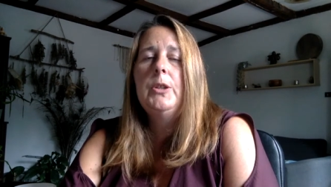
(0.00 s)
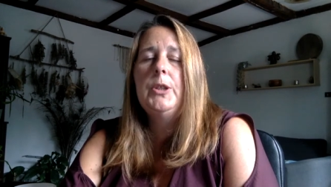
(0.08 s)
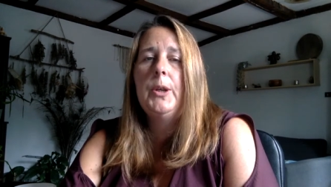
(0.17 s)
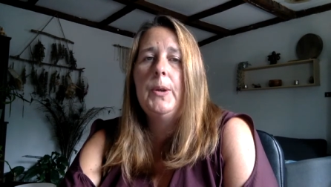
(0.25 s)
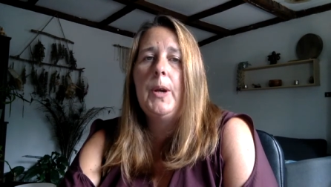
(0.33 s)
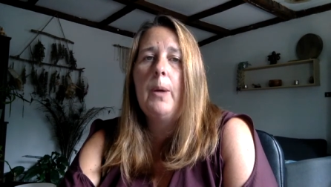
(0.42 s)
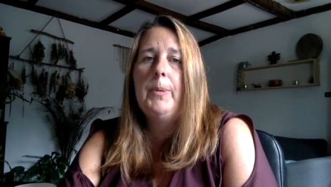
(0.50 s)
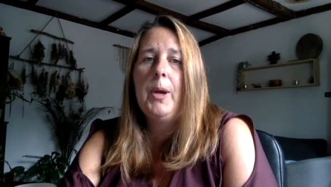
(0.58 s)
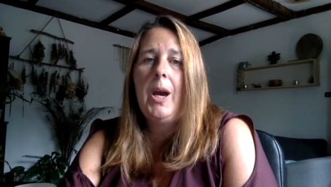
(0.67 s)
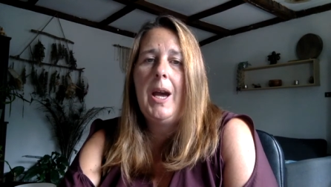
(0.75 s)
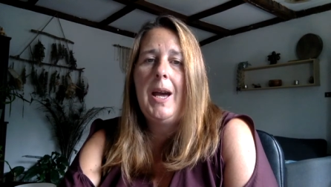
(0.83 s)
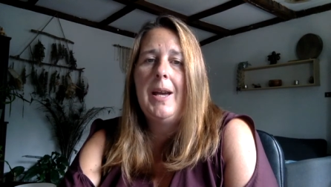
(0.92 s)
Do cup your
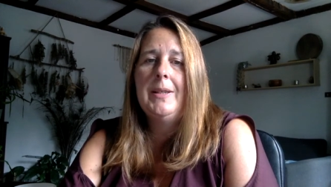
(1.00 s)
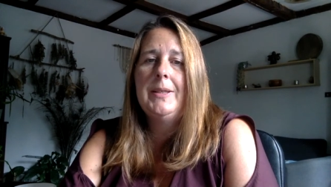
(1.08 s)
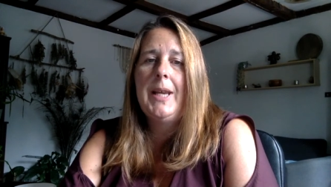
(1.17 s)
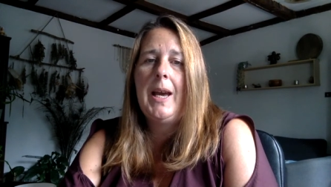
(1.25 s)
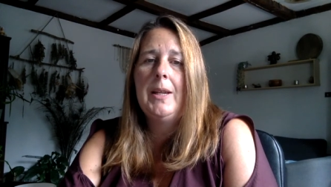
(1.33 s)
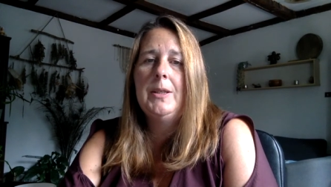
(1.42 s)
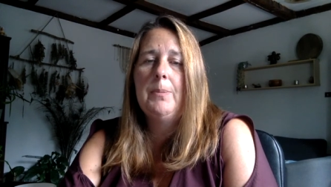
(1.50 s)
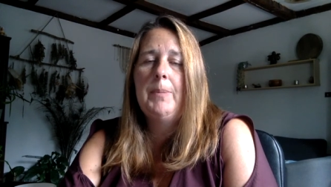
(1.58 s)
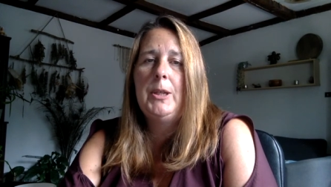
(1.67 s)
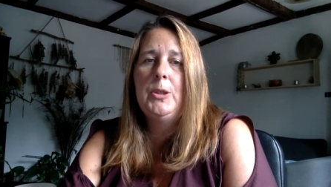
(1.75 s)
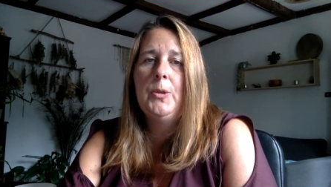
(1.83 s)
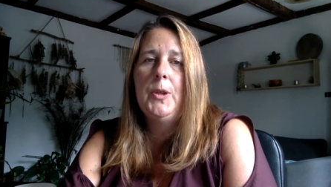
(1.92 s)
hands and
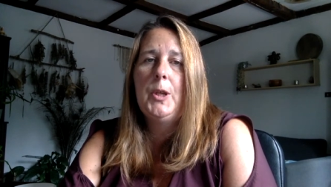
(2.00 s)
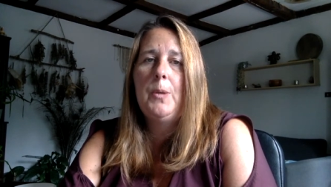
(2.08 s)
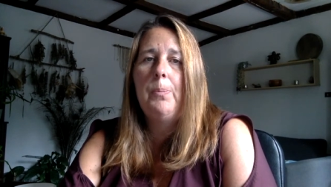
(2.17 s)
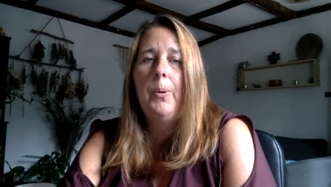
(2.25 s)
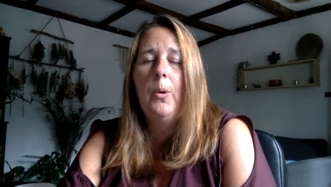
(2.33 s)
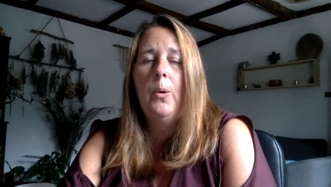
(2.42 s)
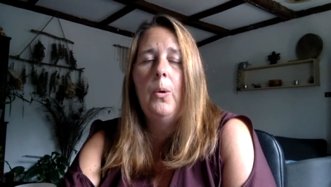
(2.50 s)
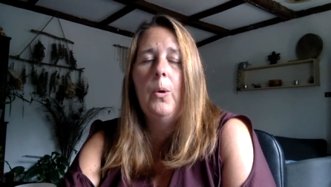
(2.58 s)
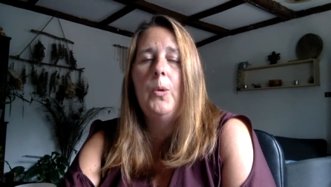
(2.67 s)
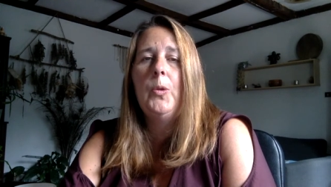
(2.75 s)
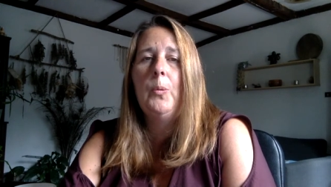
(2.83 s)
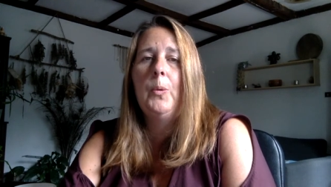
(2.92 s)
make sure that you
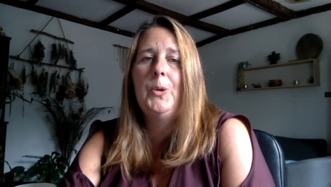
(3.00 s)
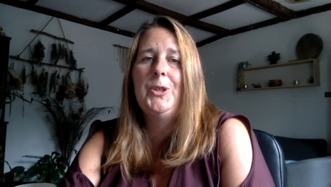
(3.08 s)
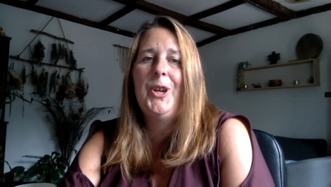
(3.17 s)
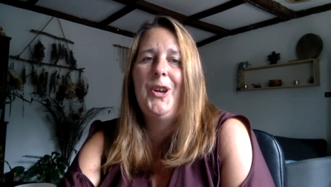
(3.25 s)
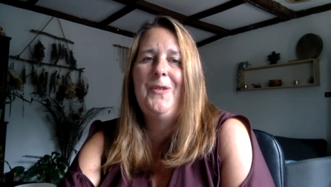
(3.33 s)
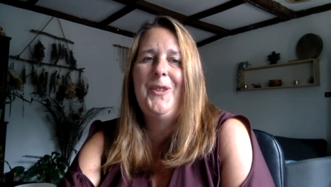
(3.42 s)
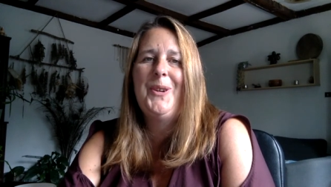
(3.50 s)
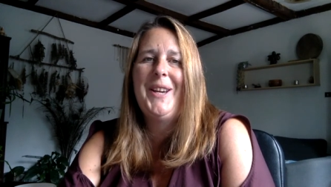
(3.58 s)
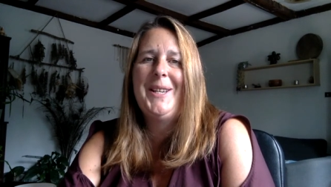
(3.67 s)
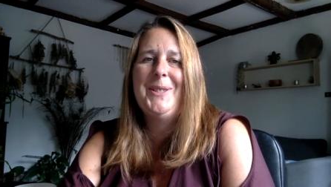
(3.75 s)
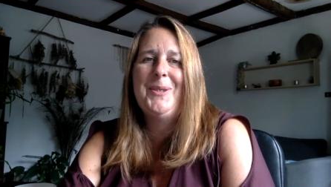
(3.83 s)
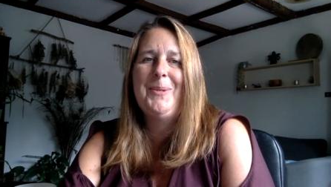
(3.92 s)
pour the water over your
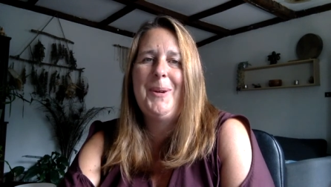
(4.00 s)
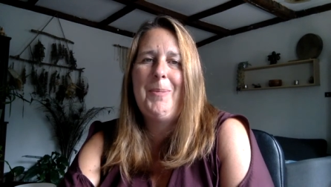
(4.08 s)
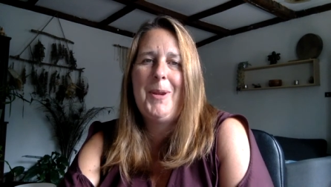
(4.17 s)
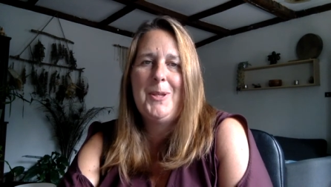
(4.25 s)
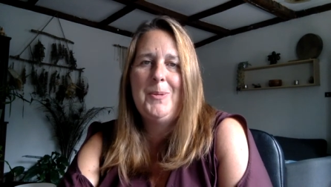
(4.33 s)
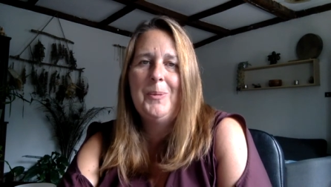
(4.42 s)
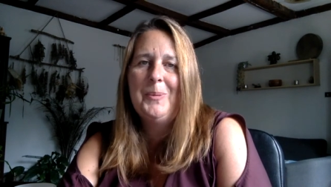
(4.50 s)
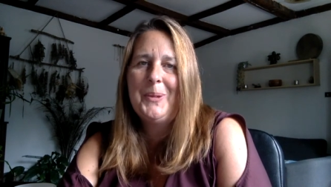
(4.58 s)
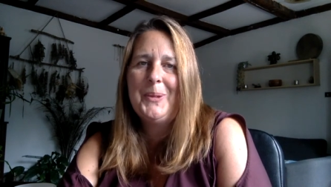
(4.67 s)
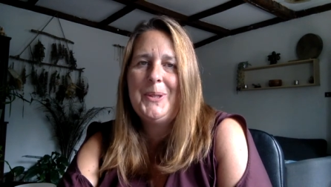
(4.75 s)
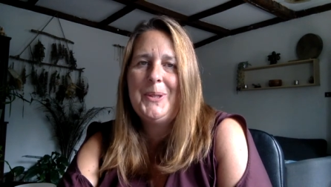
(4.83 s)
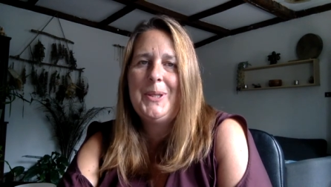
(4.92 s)
head as well because we
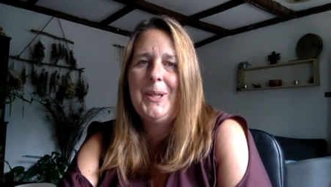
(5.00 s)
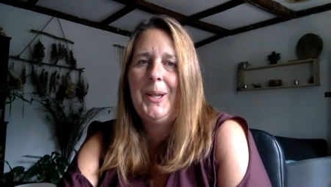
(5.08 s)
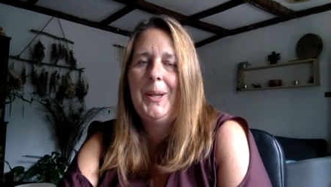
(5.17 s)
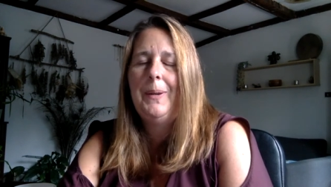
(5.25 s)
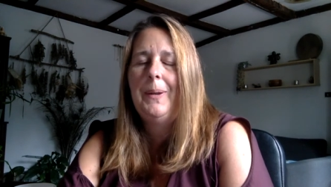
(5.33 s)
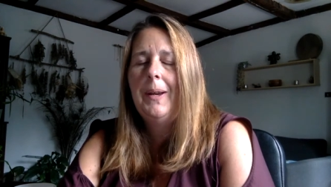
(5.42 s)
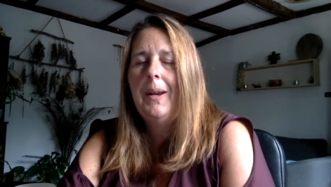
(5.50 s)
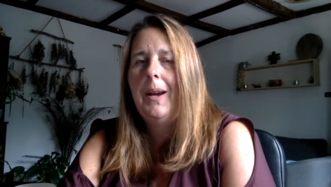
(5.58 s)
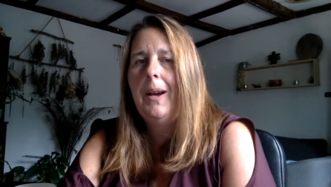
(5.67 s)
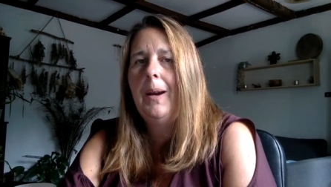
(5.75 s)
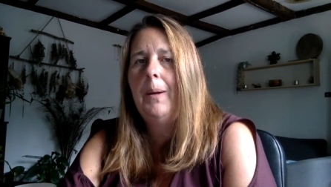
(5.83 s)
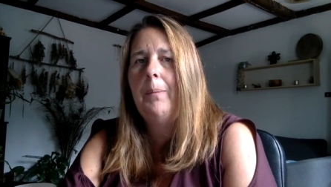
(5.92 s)
want to
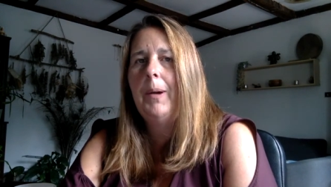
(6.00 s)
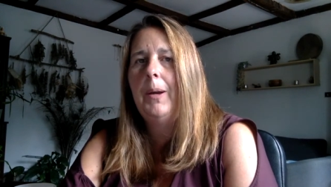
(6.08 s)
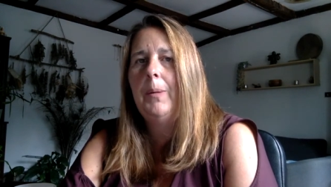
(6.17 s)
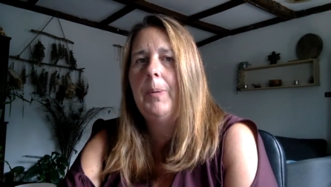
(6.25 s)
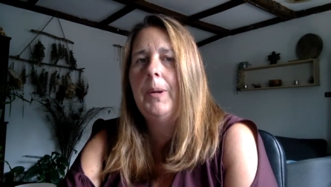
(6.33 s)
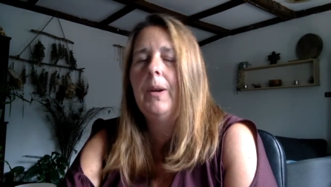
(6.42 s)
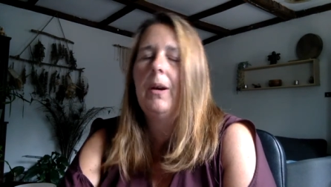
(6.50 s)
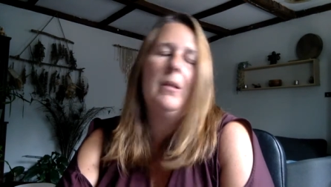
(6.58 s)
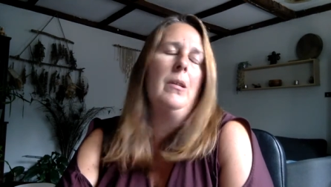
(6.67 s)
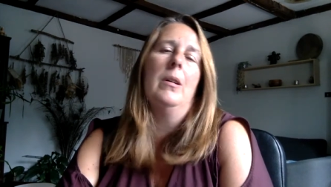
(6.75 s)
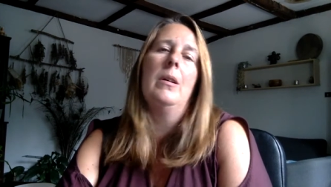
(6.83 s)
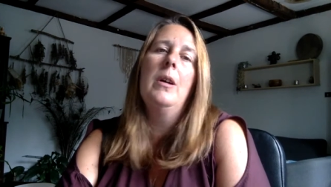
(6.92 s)
um, open
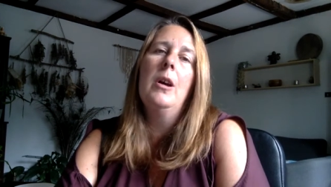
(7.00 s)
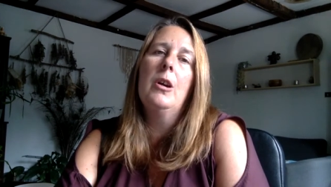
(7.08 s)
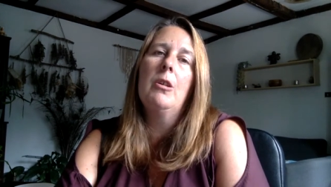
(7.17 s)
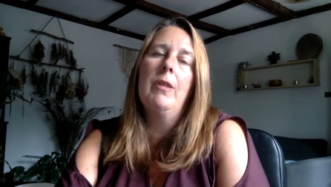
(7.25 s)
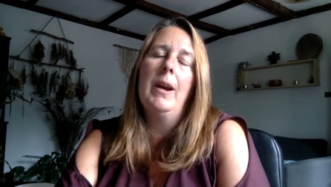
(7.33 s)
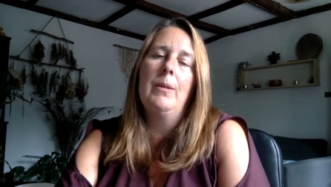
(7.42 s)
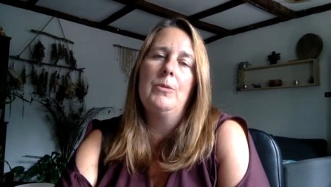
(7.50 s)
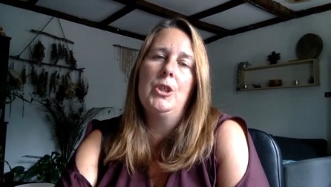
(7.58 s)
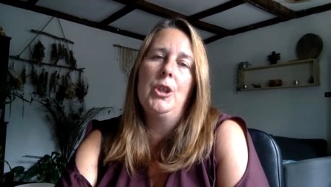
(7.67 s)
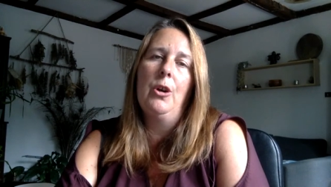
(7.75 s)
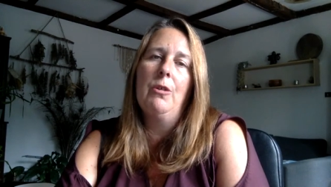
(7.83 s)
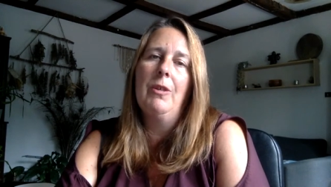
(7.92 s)
our crown
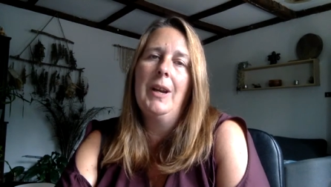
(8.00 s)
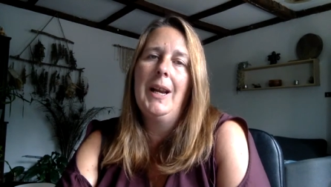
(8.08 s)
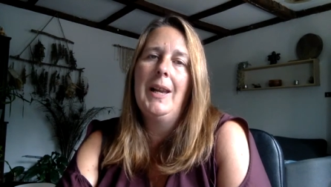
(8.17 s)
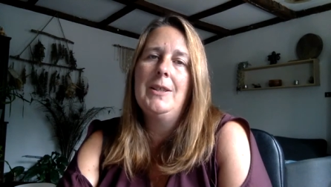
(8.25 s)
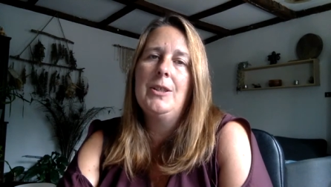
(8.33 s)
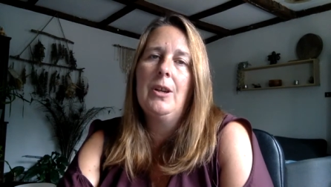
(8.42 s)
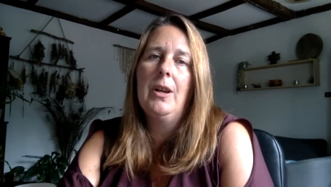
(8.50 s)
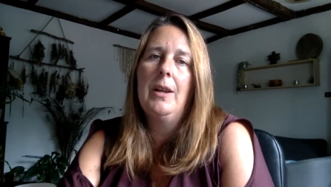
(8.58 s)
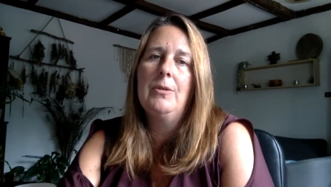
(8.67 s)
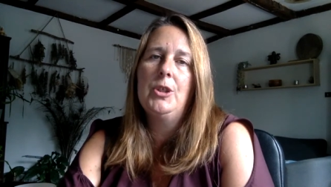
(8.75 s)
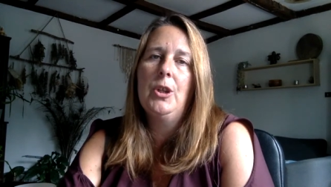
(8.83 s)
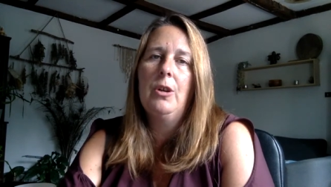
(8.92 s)
chakra, cleanse our crown
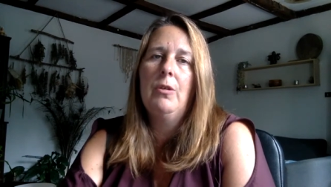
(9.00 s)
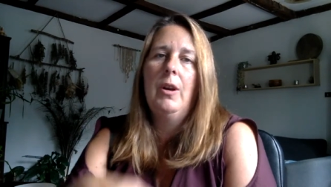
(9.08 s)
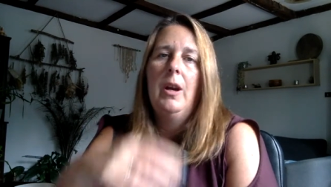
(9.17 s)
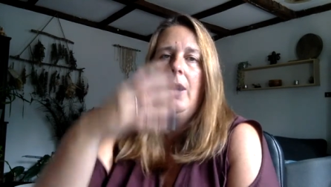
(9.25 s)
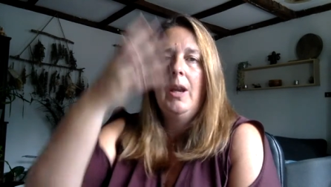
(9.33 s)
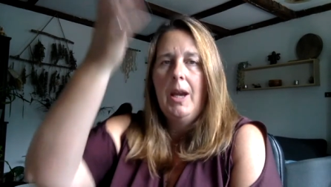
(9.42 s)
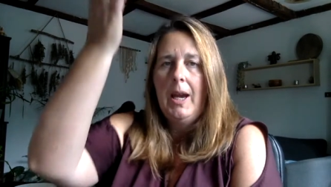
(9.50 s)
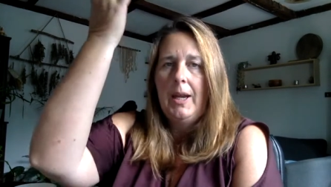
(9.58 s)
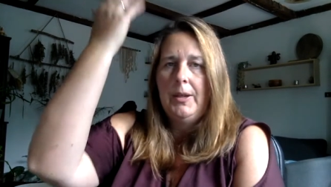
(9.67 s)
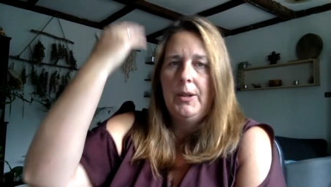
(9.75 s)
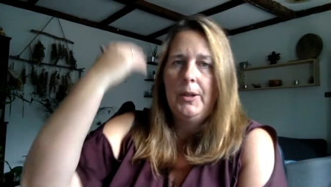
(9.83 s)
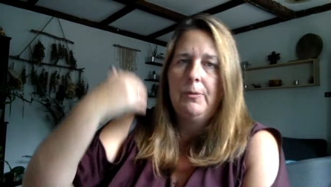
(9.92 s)
chakra,
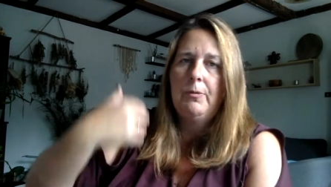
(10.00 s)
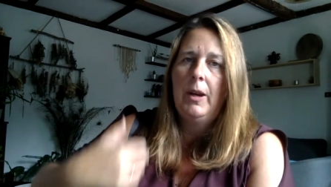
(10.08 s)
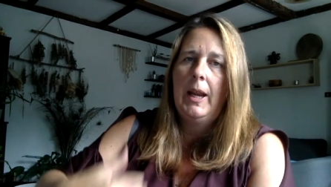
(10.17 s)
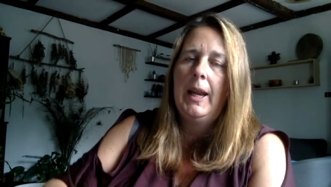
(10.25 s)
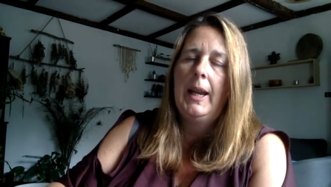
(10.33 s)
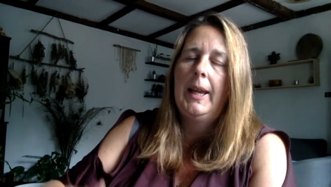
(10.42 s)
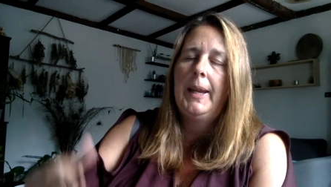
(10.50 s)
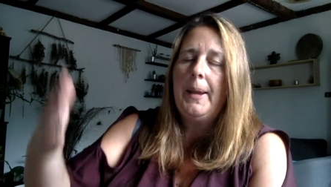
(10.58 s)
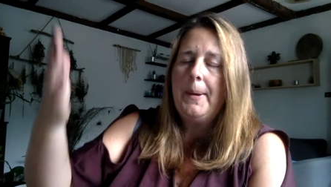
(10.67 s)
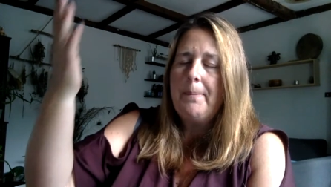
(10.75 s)
and you know, really